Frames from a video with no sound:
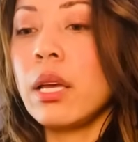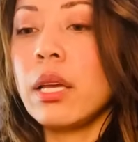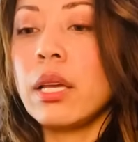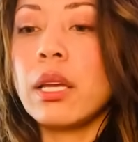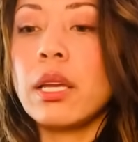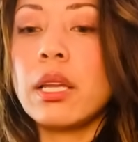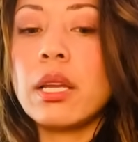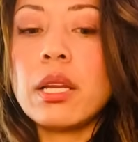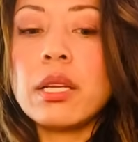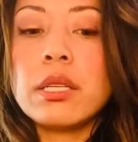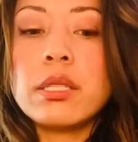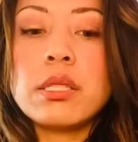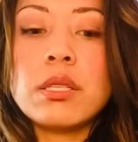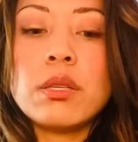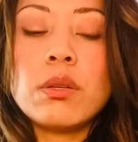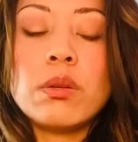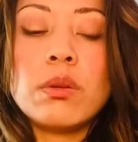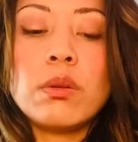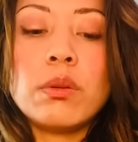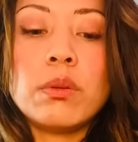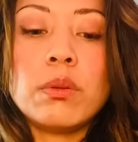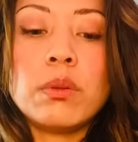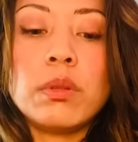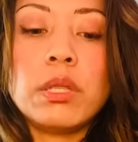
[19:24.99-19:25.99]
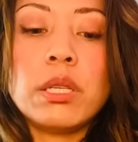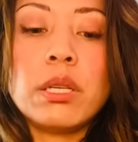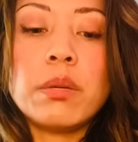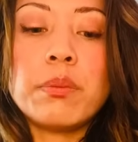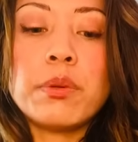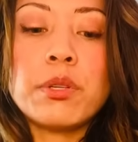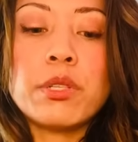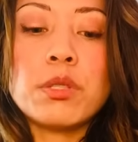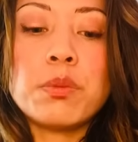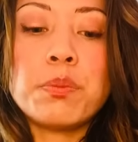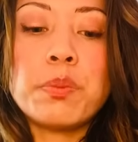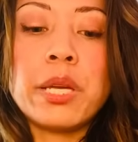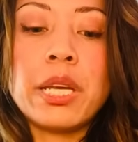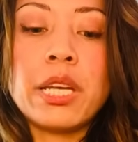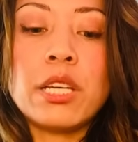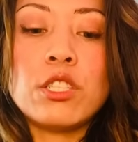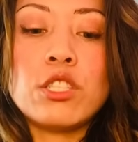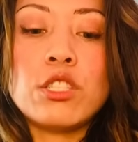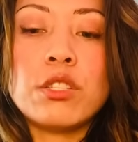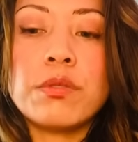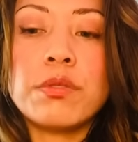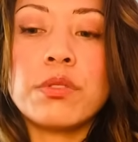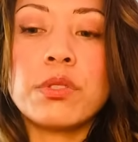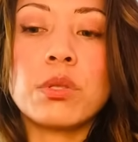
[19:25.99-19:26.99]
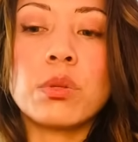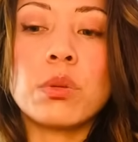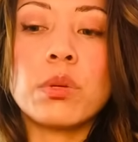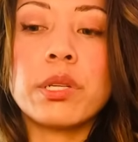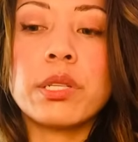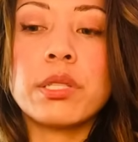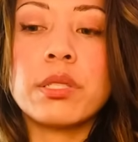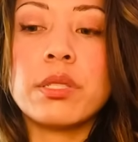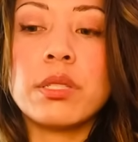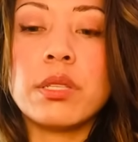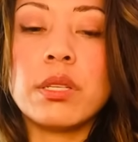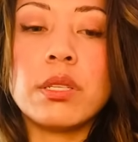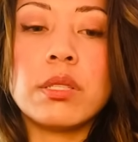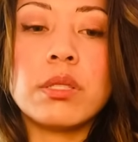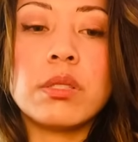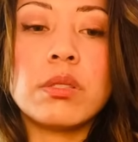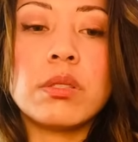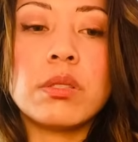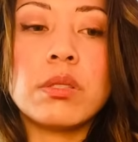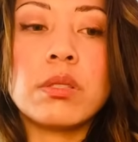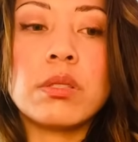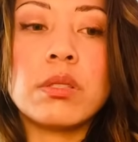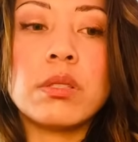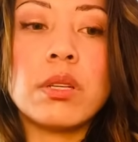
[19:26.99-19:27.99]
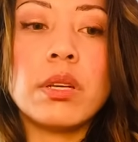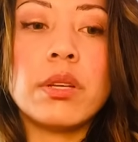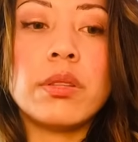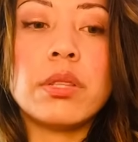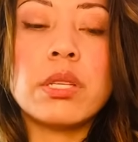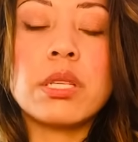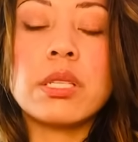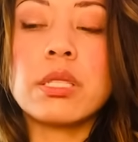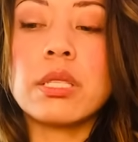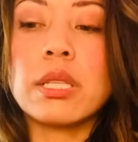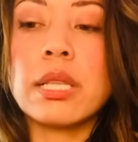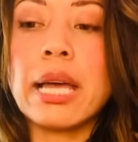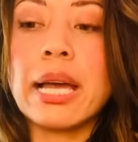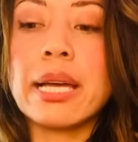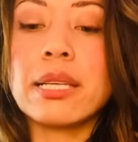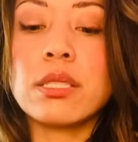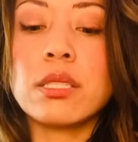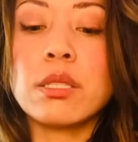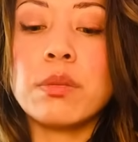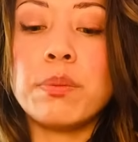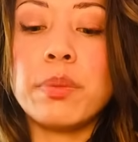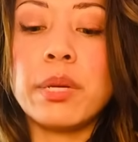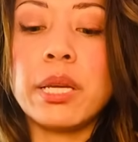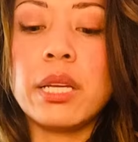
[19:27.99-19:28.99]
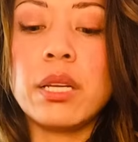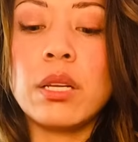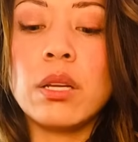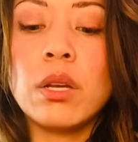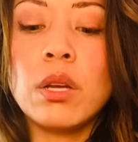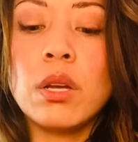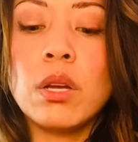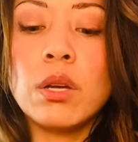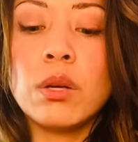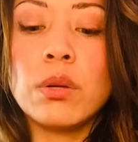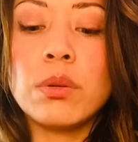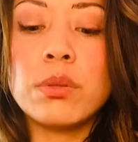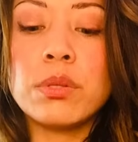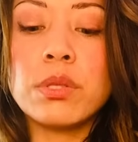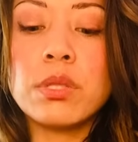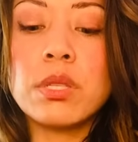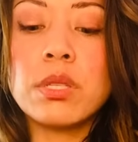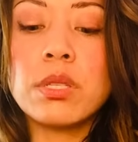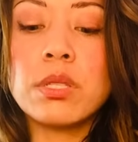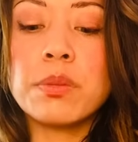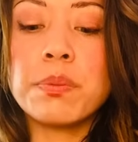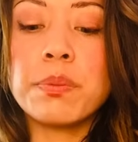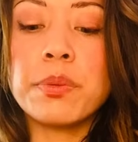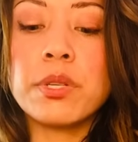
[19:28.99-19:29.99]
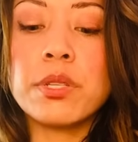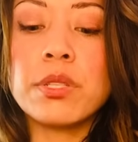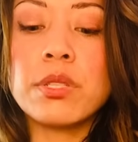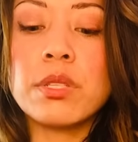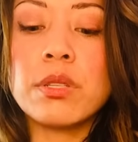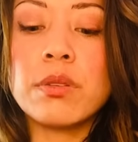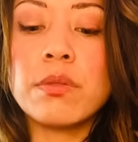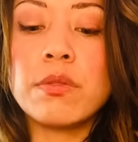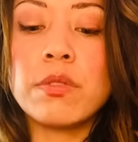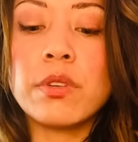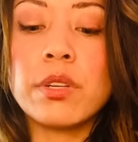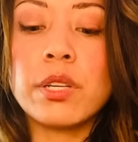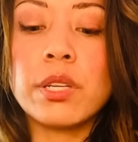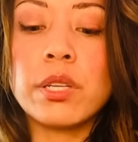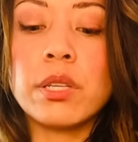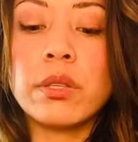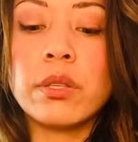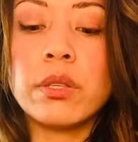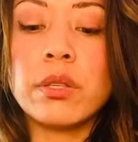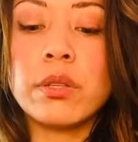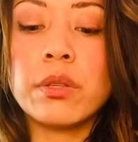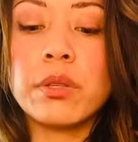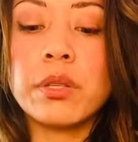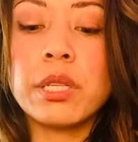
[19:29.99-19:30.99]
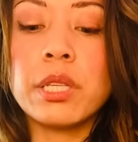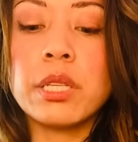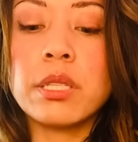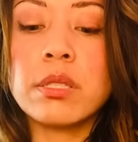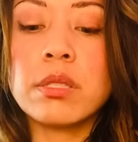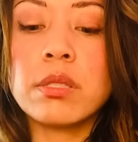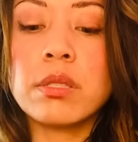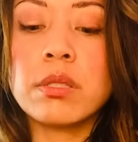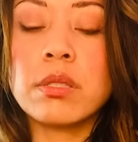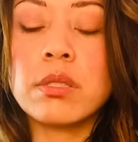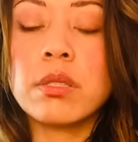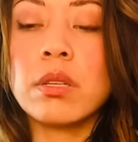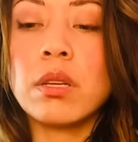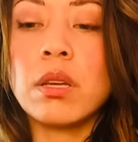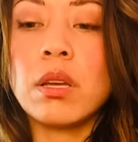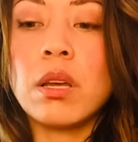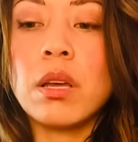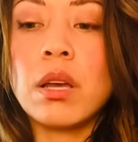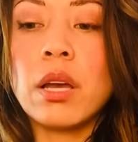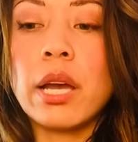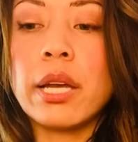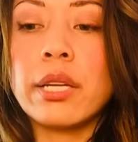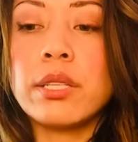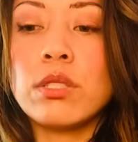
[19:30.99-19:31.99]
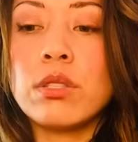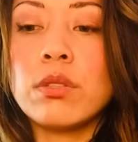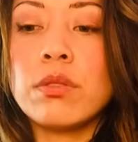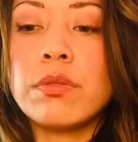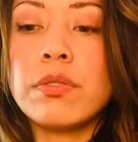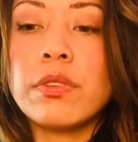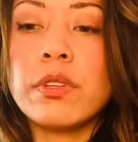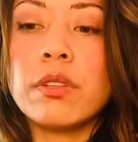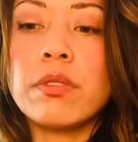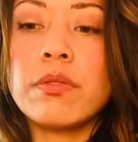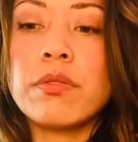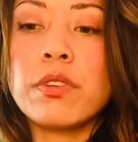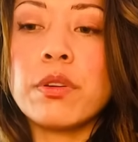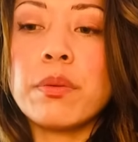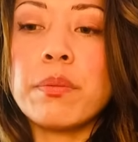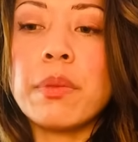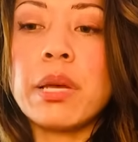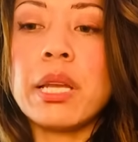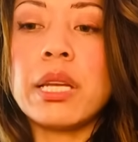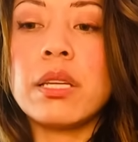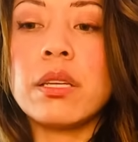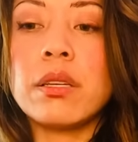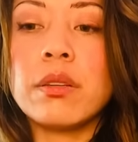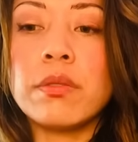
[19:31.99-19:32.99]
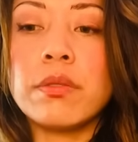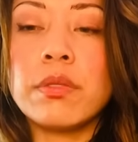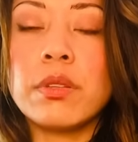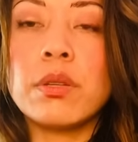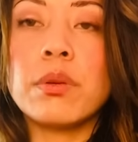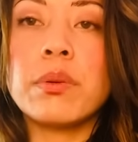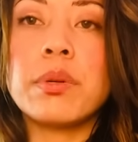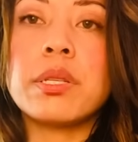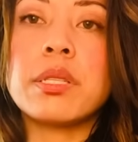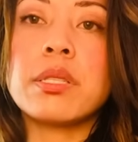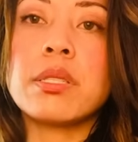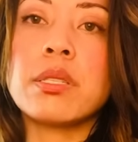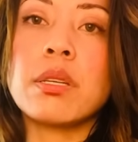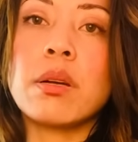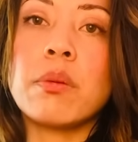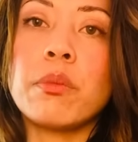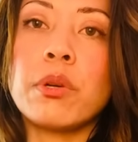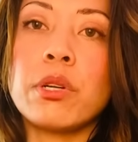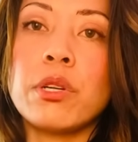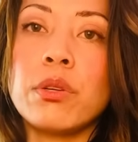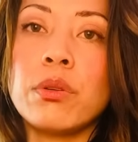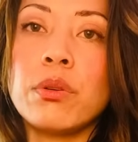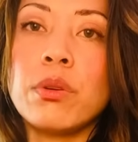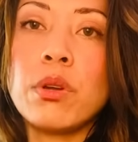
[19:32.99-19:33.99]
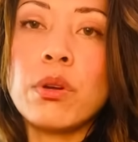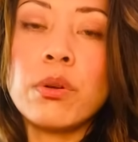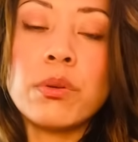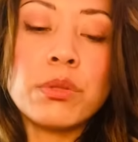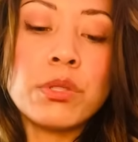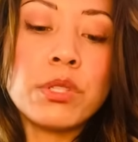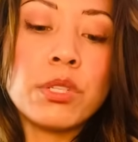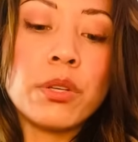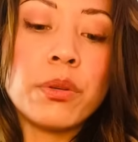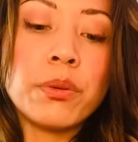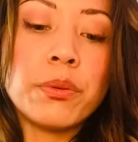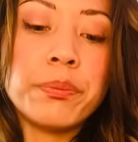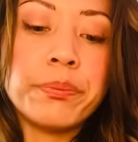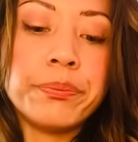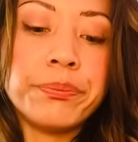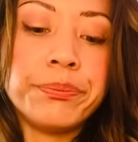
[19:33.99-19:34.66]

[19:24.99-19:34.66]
Can I see who Libra's Page of Swords is in this last bit? Who's this person? Very curious. I do feel for many of you, it's someone who knows you.